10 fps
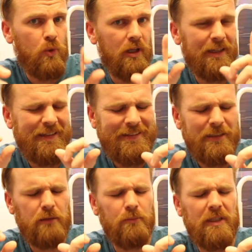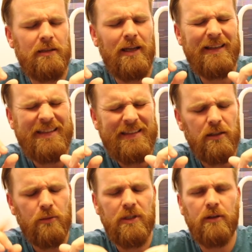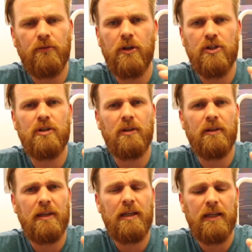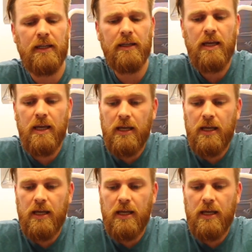with a little bit of logical thinking